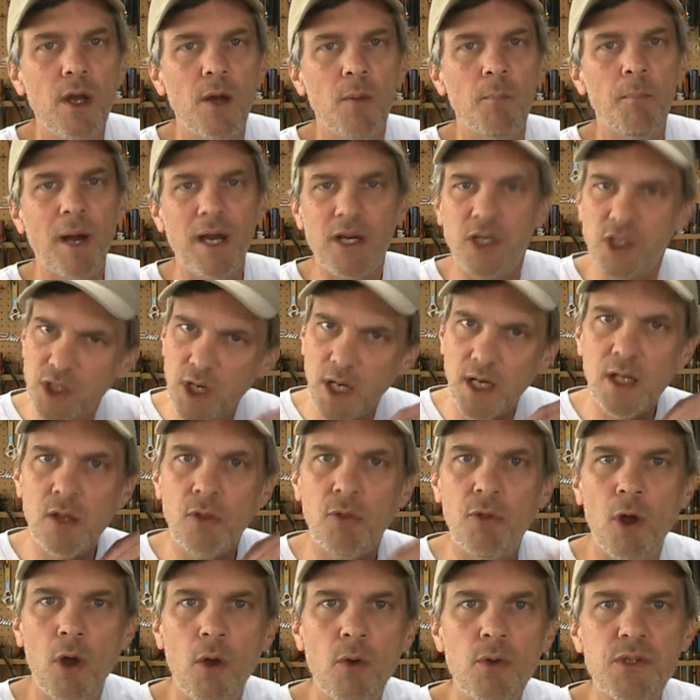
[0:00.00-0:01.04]
By
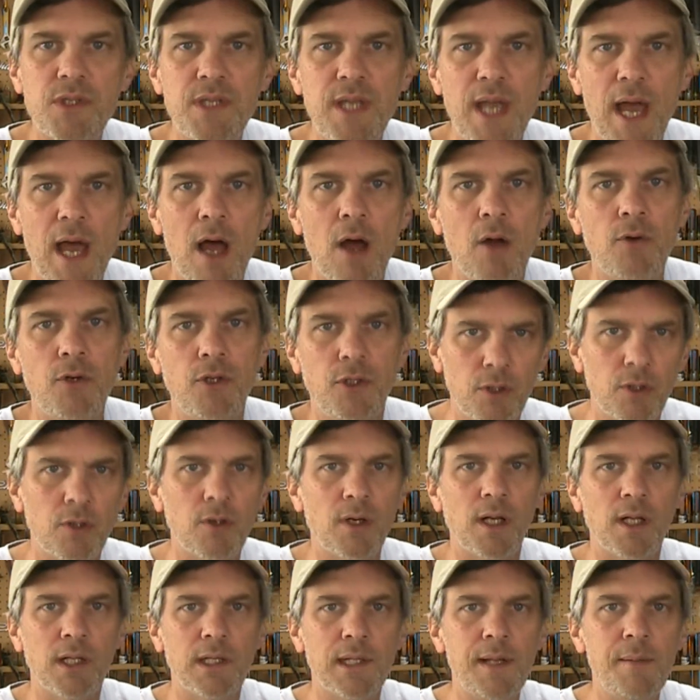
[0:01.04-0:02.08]
shutting those down, you're
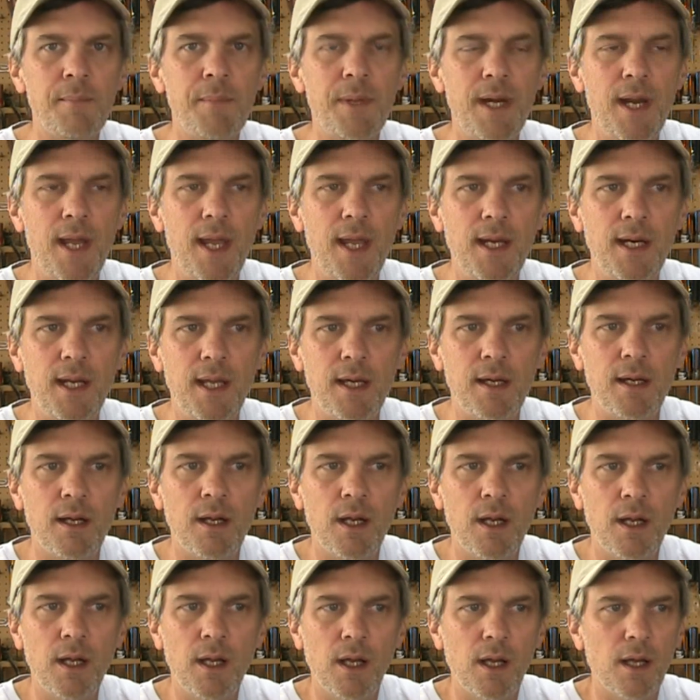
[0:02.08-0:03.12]
eliminating
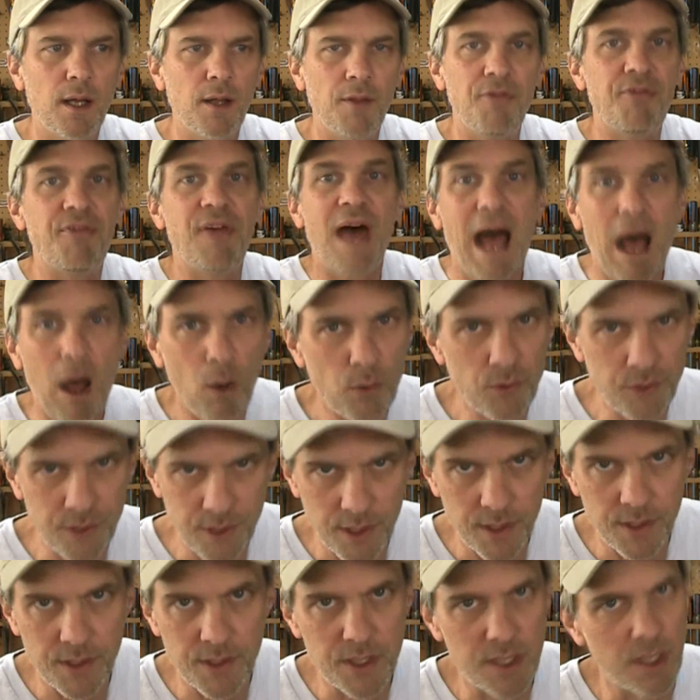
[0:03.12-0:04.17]

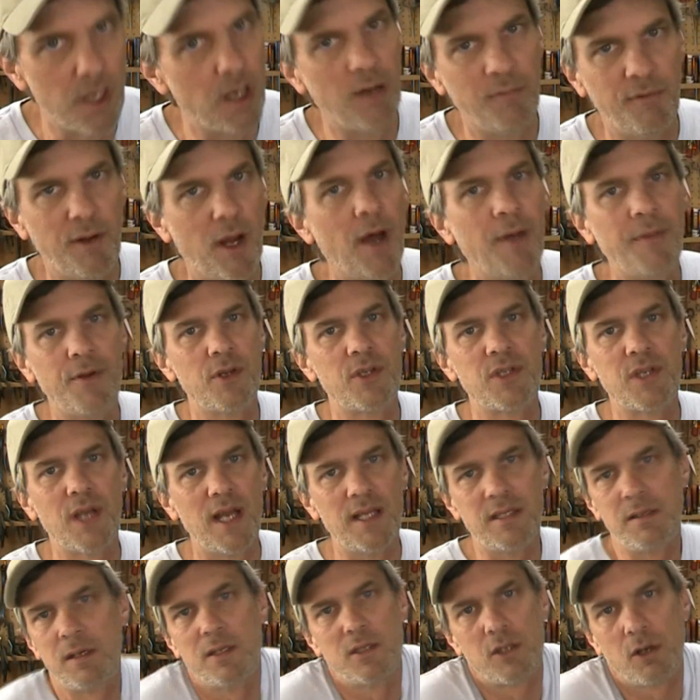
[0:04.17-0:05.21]
thousands of other
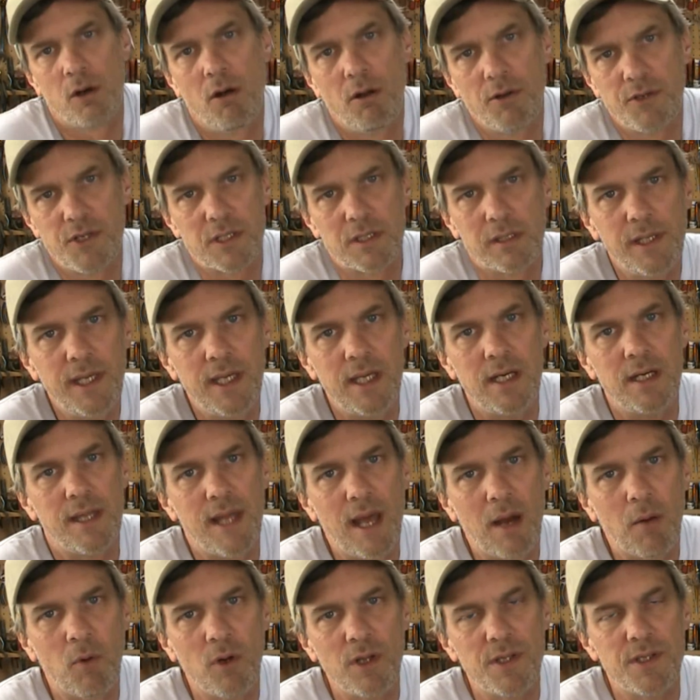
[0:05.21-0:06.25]
sites because they're all just linking to
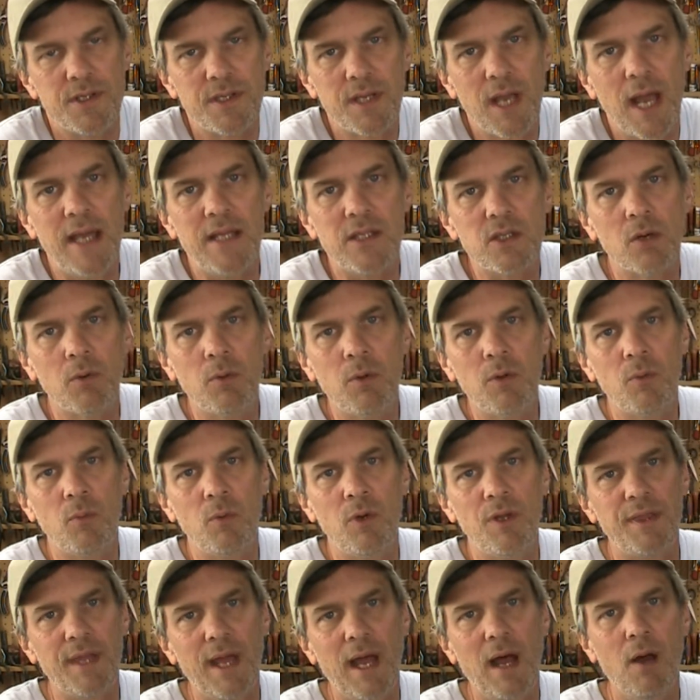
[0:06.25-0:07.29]
that one site. So
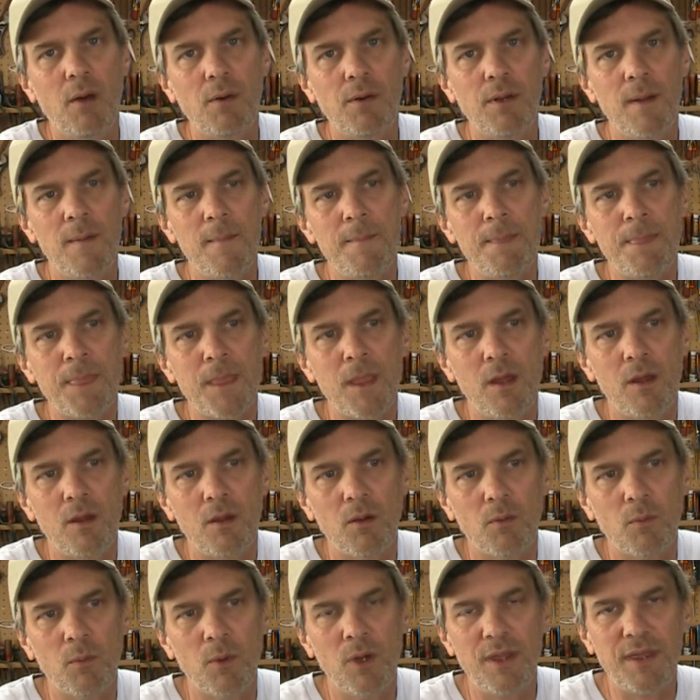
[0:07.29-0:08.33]
without
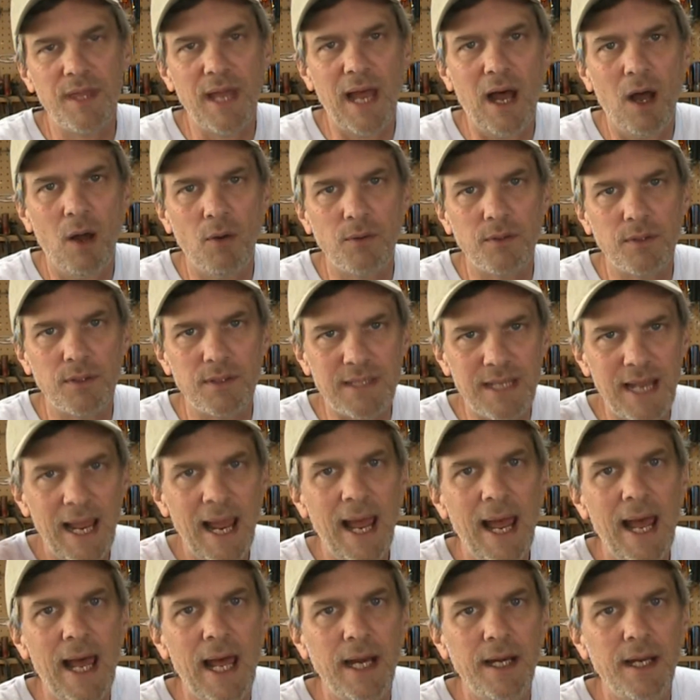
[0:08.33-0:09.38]

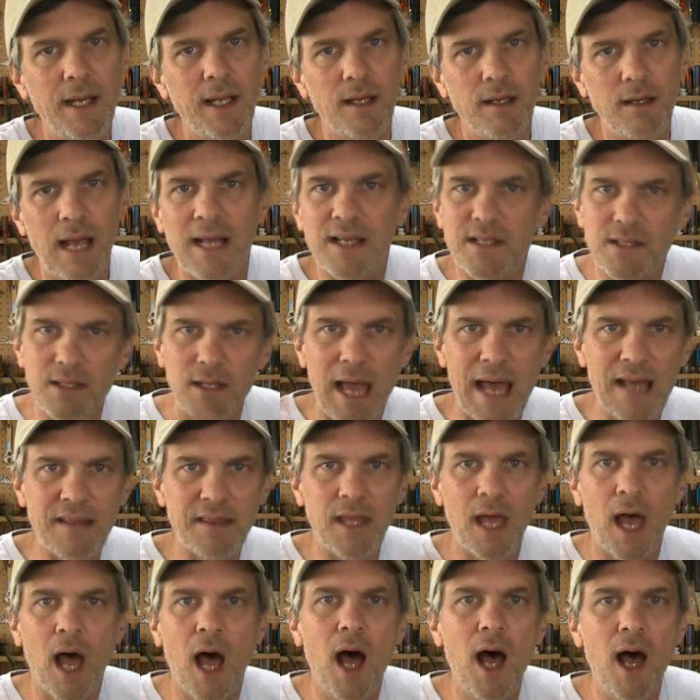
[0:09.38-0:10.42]
Ted as at
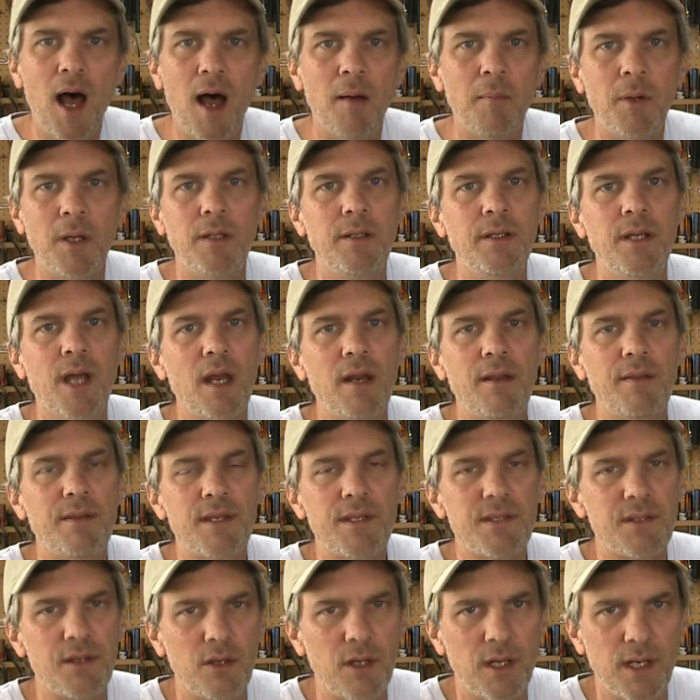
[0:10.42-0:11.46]
the hub, none of
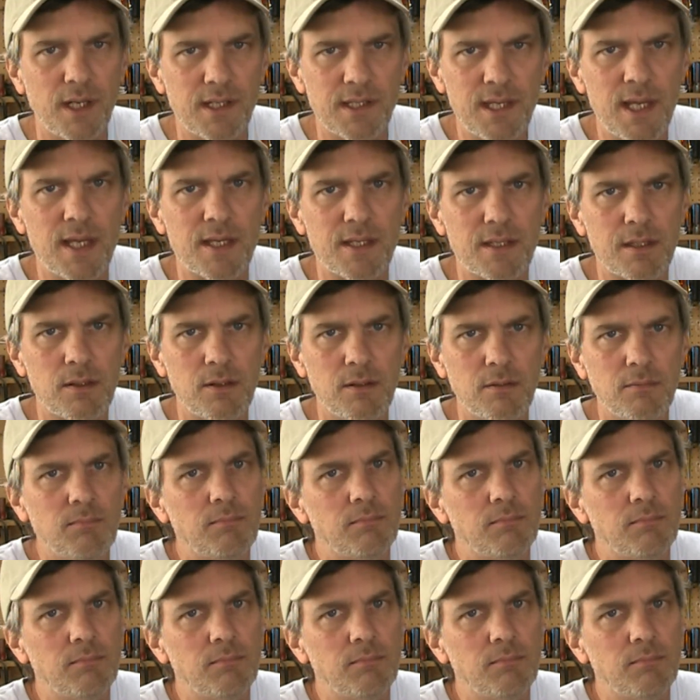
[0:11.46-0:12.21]
this could exist,